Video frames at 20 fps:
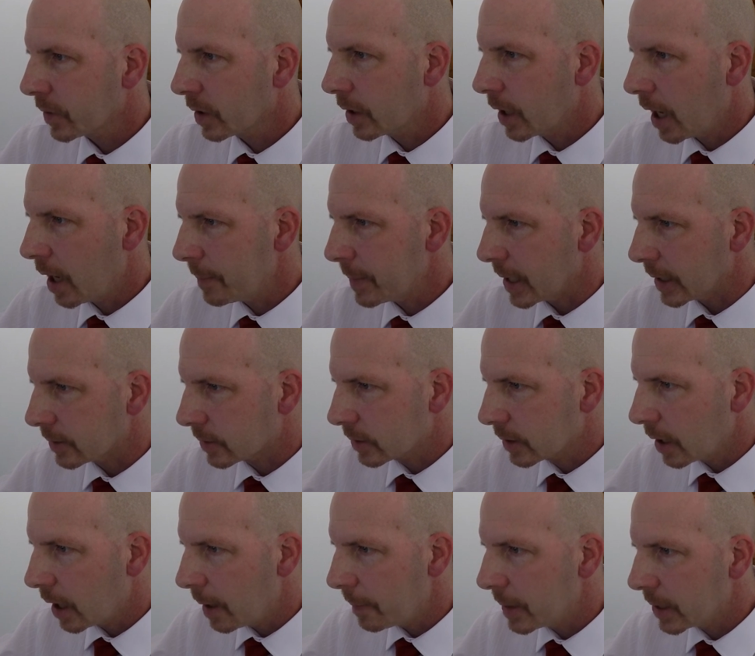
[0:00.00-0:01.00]
Comments
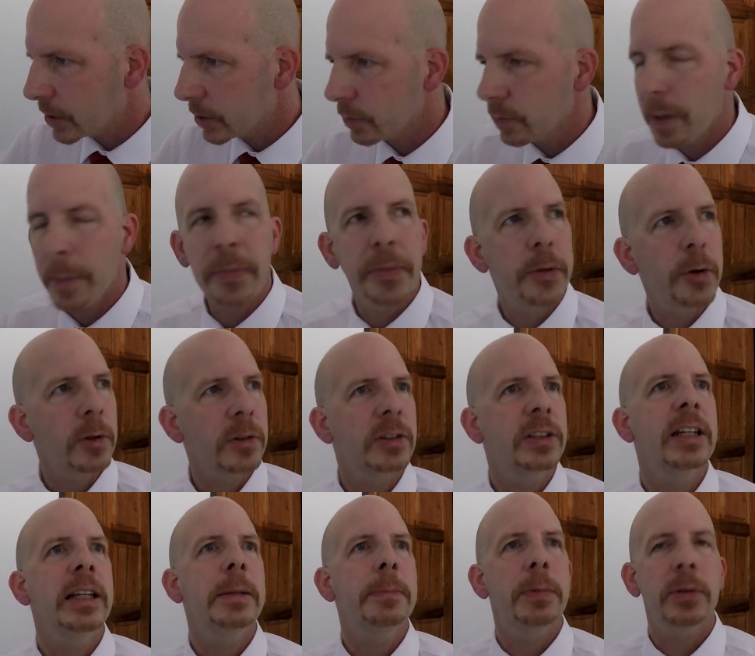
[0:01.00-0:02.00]
are up
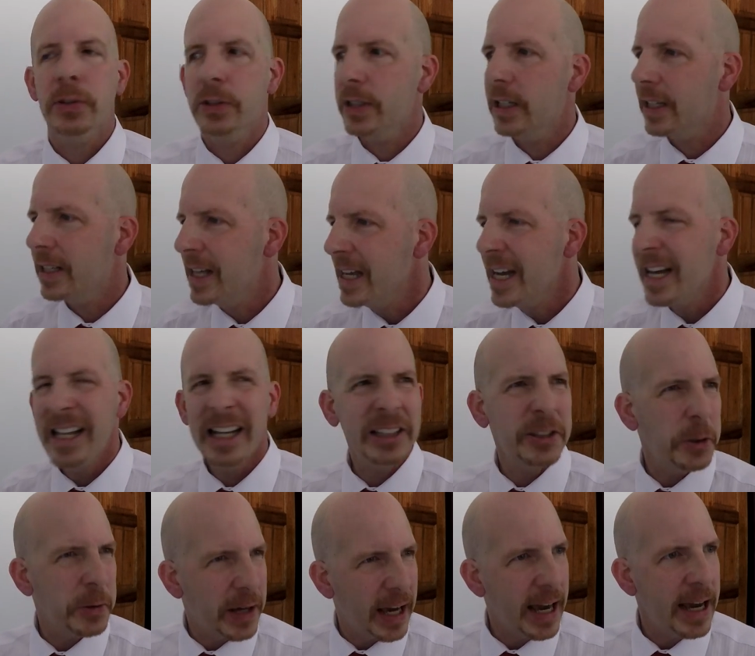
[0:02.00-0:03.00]
13%. It's
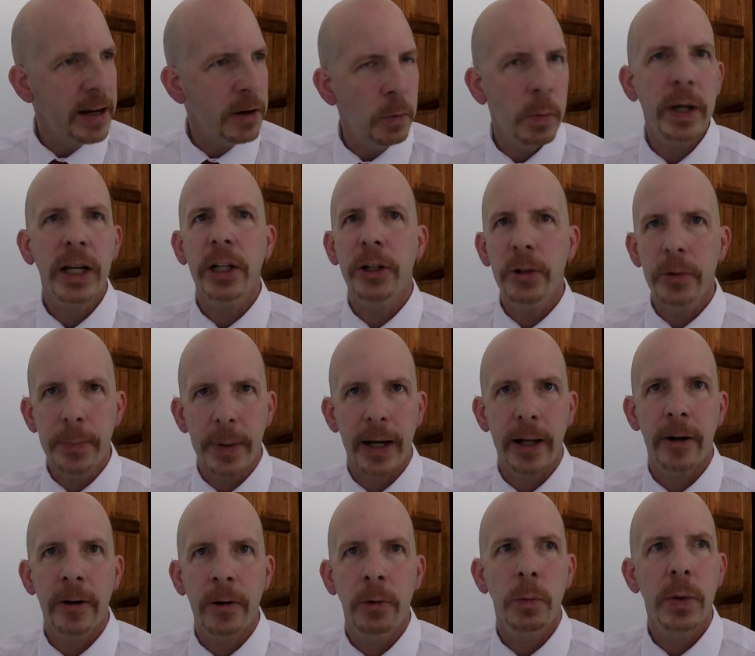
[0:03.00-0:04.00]
okay. We could do
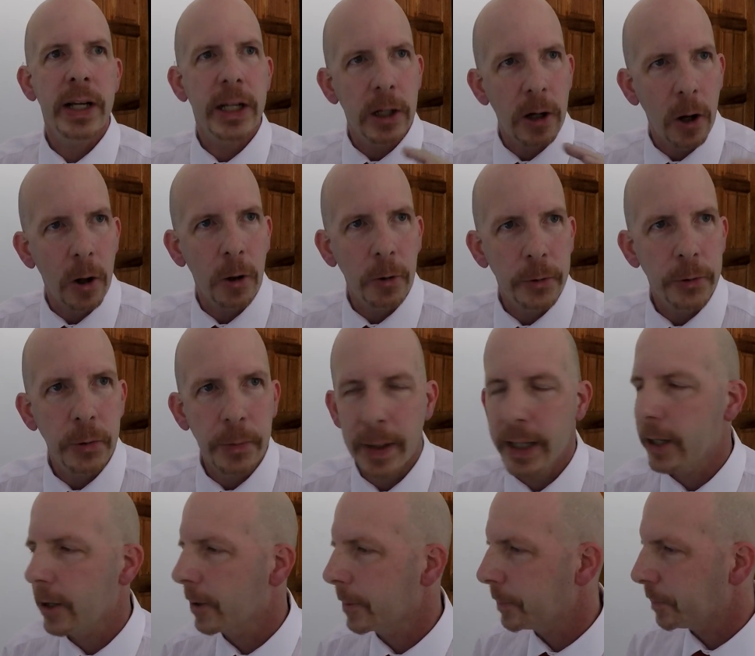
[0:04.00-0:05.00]
better. We could all do
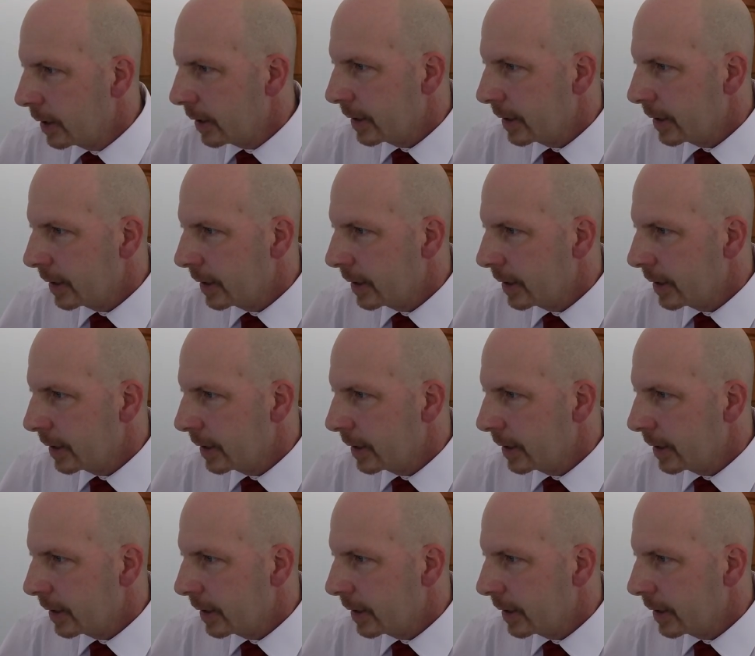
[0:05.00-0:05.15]
better.